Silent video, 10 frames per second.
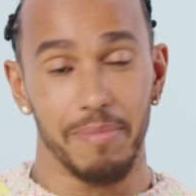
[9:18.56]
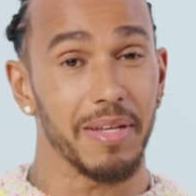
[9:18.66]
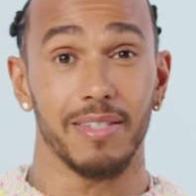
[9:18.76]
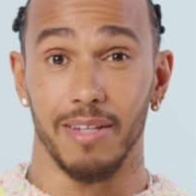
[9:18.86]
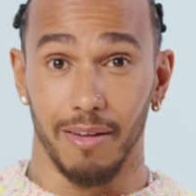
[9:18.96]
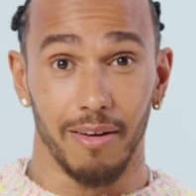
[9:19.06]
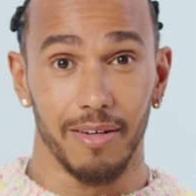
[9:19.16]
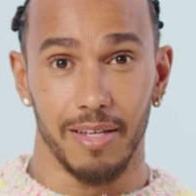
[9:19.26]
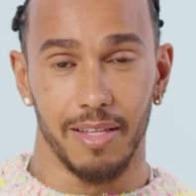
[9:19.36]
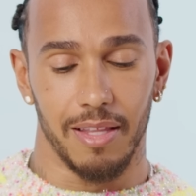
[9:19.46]
I mean, there's a
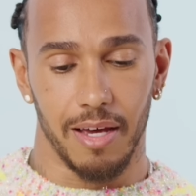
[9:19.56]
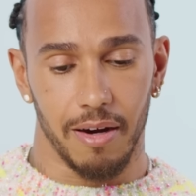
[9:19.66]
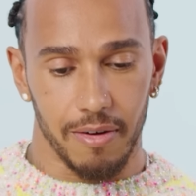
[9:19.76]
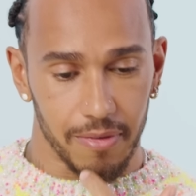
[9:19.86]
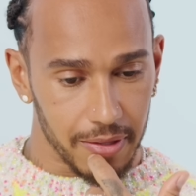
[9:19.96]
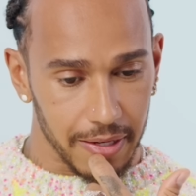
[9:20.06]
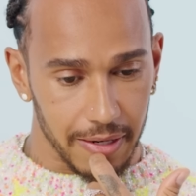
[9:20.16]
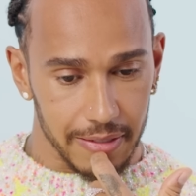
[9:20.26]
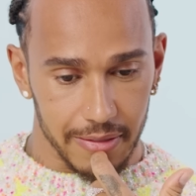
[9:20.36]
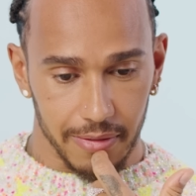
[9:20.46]
lot there that
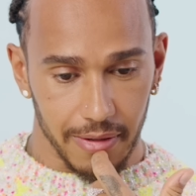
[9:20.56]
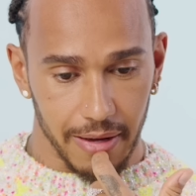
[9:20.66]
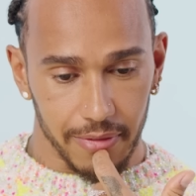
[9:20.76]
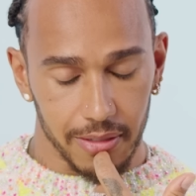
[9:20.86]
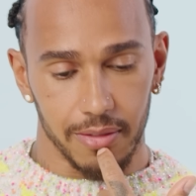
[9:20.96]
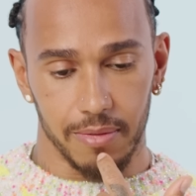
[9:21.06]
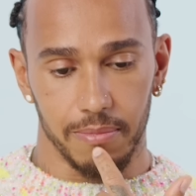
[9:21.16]
I still haven't